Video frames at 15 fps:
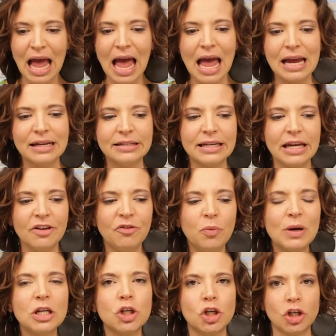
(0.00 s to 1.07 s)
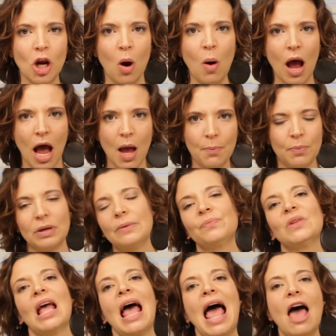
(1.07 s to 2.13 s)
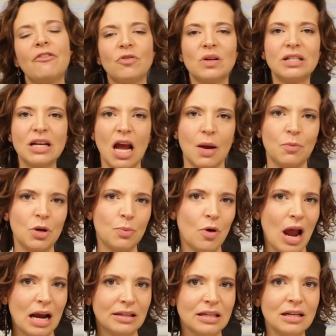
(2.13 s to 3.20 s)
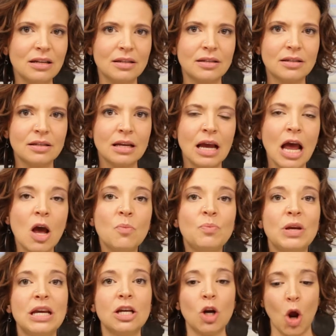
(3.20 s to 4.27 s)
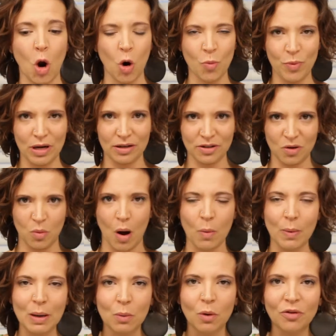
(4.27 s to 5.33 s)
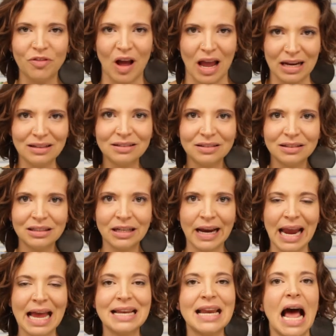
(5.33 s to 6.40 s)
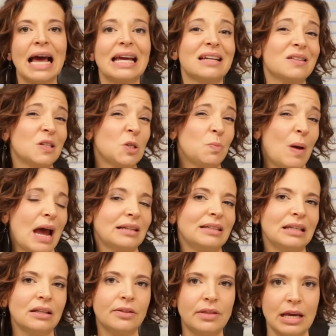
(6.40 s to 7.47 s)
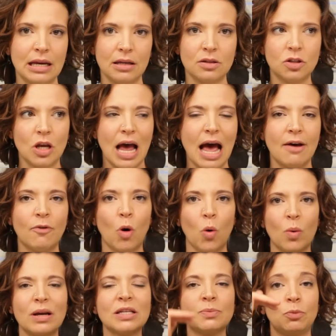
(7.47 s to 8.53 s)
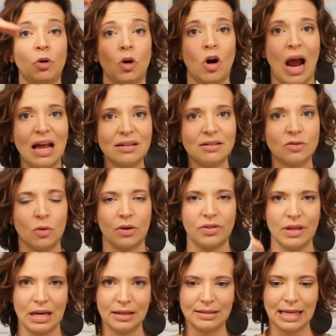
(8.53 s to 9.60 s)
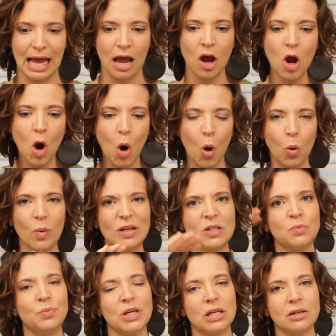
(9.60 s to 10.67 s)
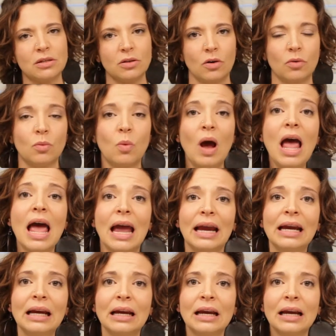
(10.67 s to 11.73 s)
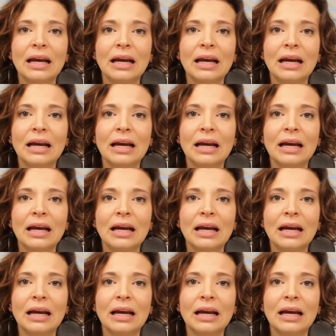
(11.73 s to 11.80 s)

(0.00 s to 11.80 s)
And if we show up every time we practice being open to what we will find, right, and not expecting things to have always progressed or things to always be a certain way,